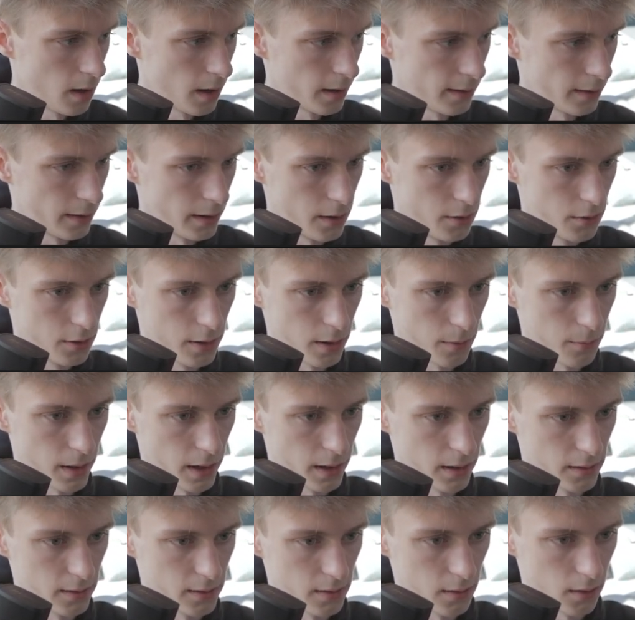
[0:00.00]
And here you can
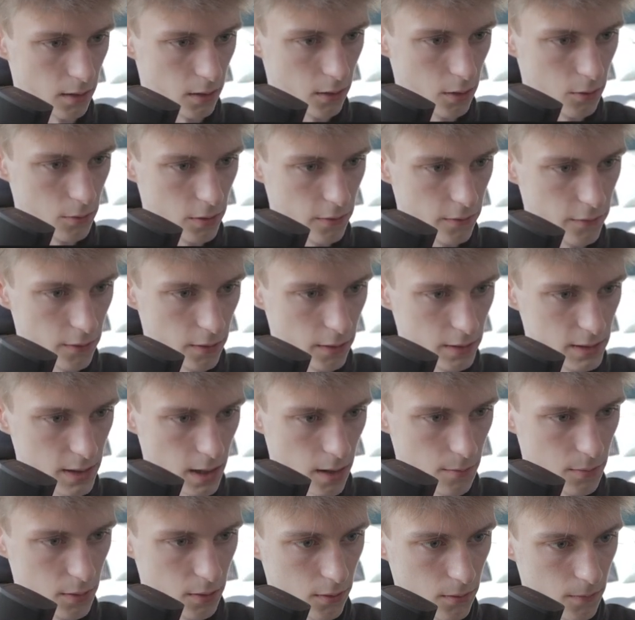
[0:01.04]
make it lower, for
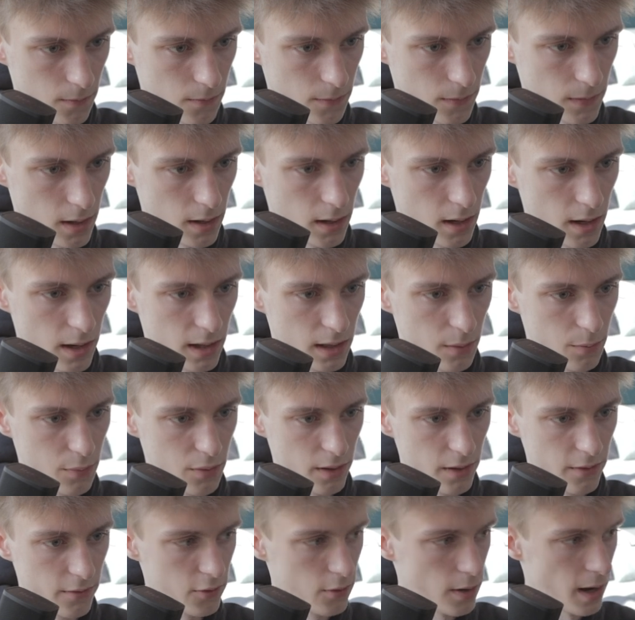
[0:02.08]
example. In the
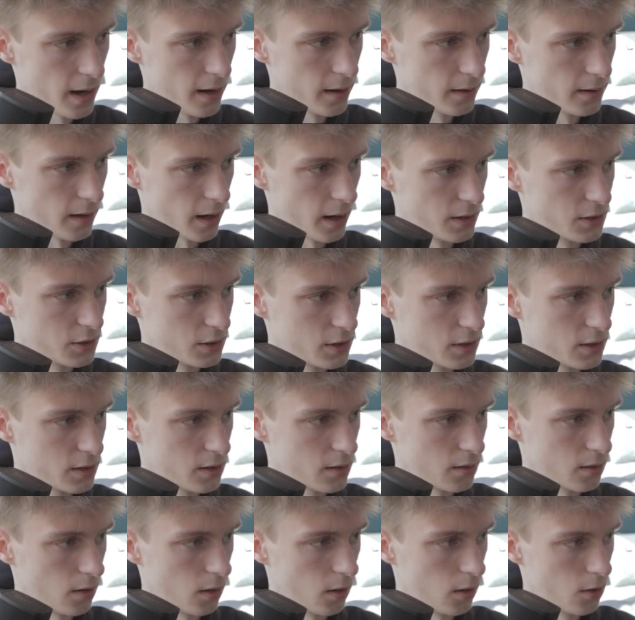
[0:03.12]
preview edit, I
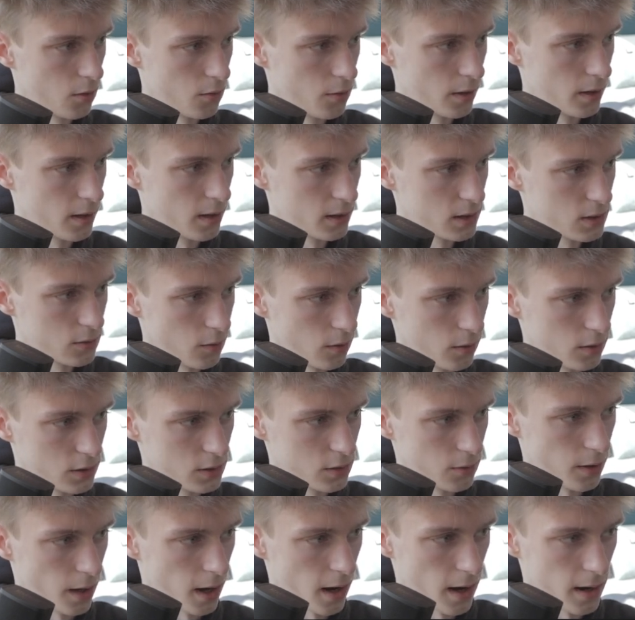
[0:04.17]
just lowered this one,
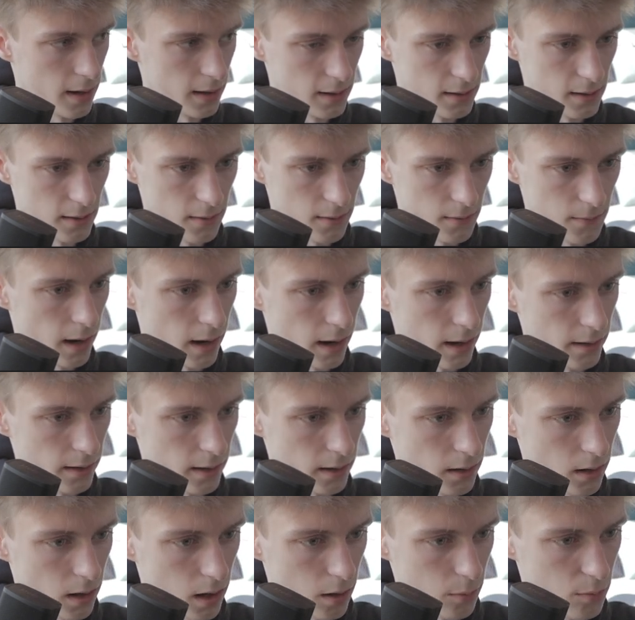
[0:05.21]
so the height. And
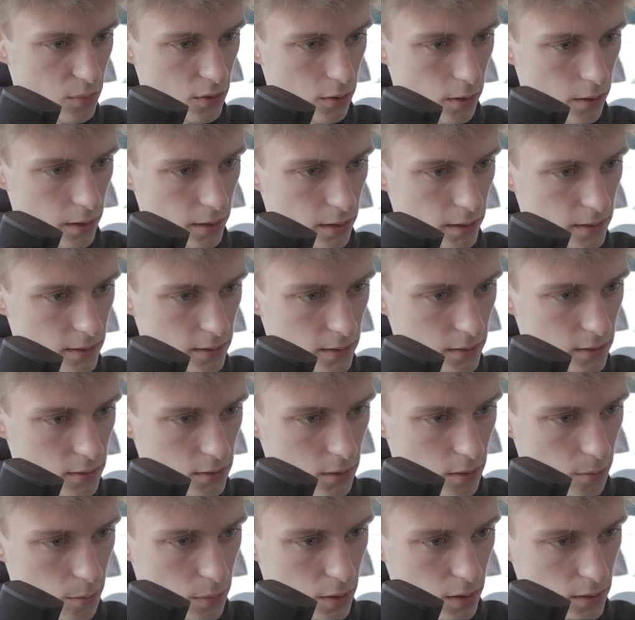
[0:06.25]
then I brought it
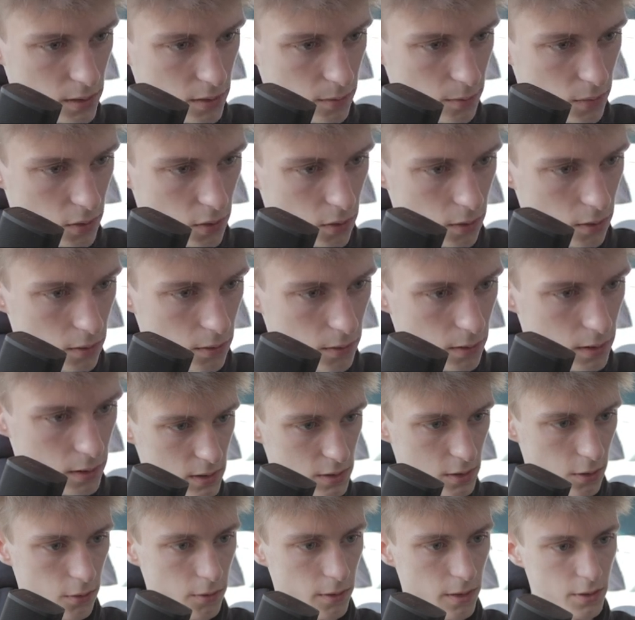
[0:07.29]
to the bottom more.
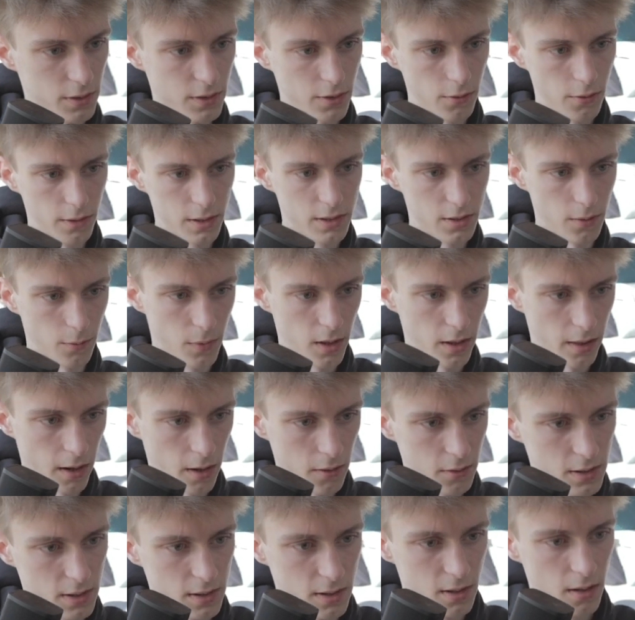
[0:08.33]
So there's only some
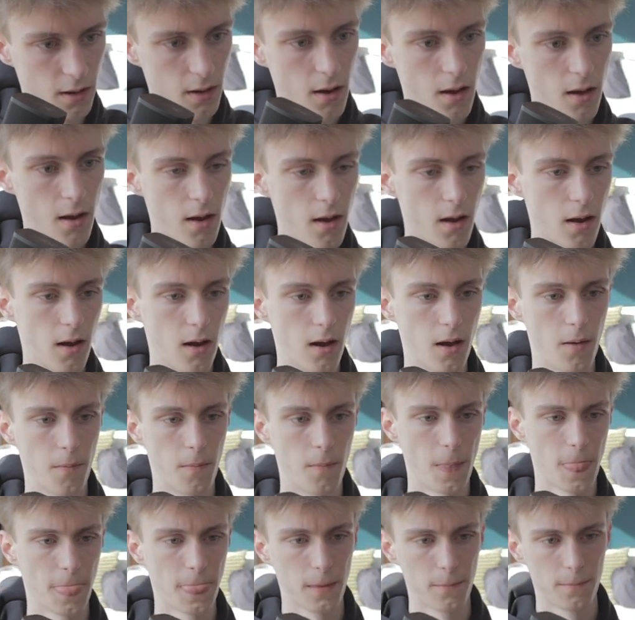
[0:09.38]
clouds
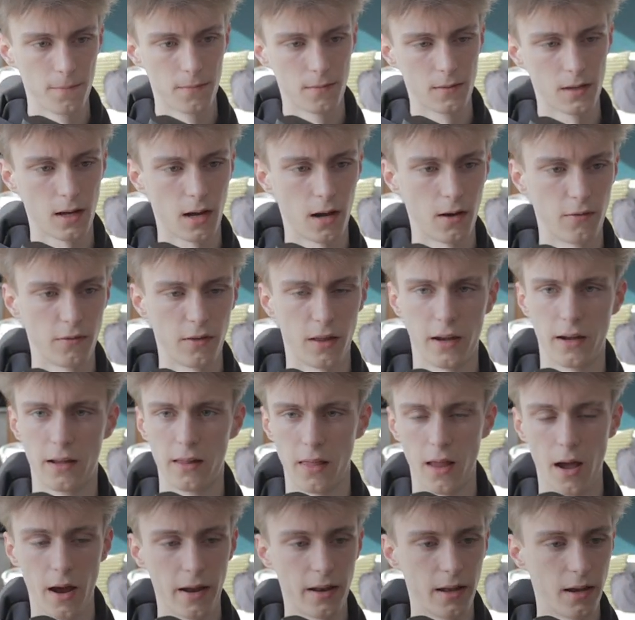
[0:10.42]
kind of like
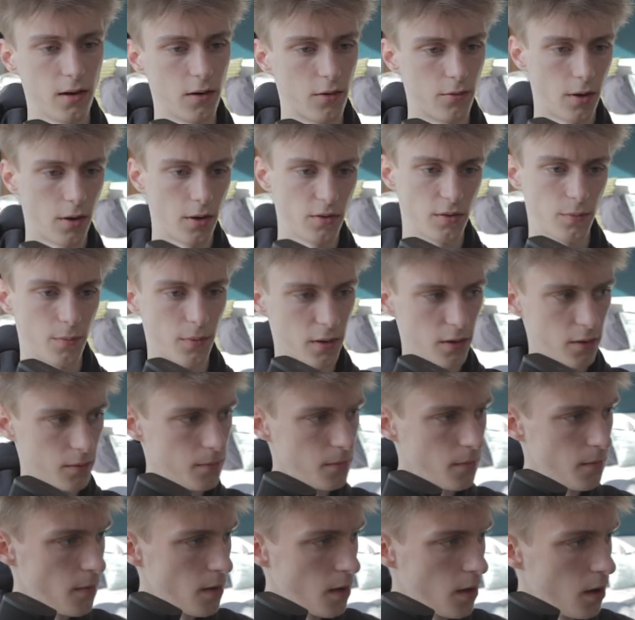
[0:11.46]
gliding around the
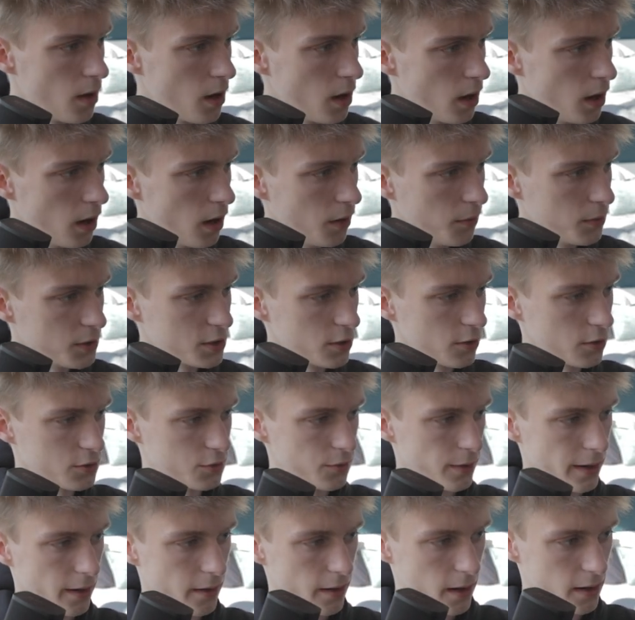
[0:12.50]
bottom, which looks
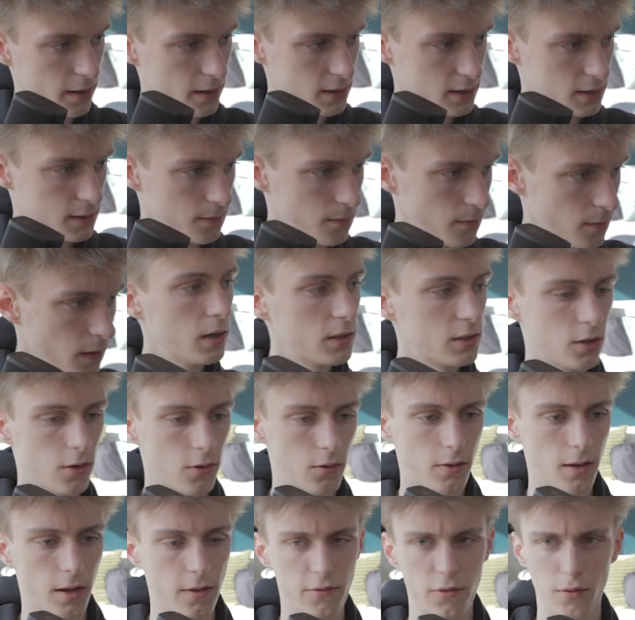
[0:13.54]
really nice.
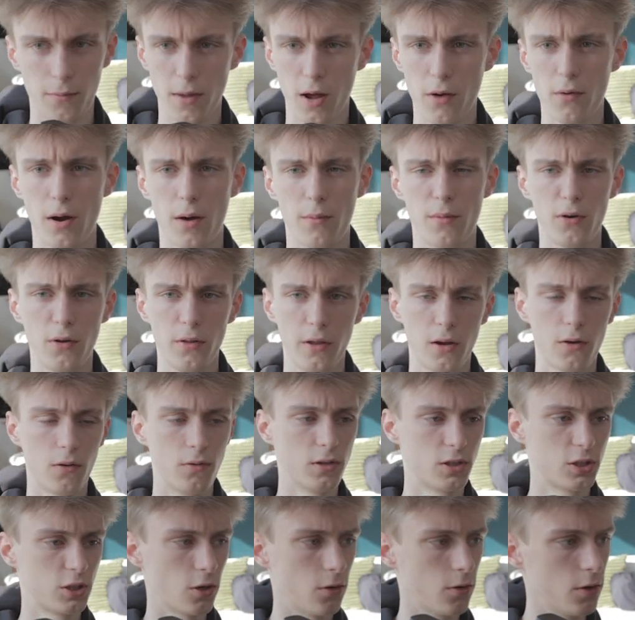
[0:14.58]
So then from now, I'm only
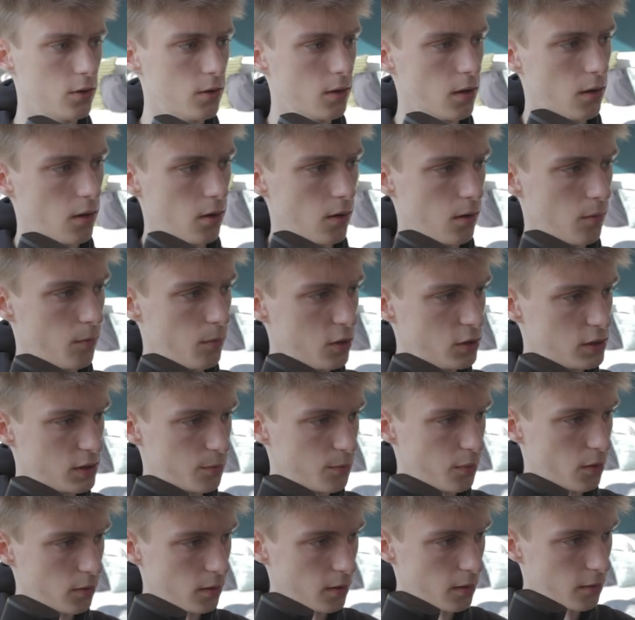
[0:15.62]
going to show you the most
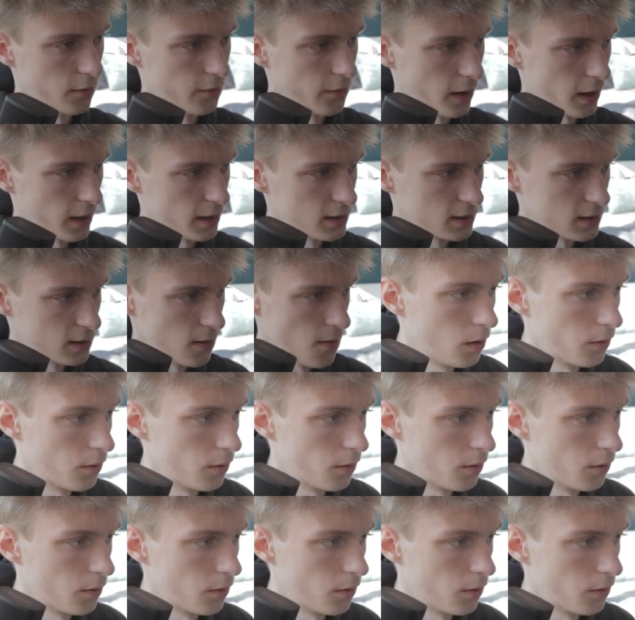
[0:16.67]
important effects.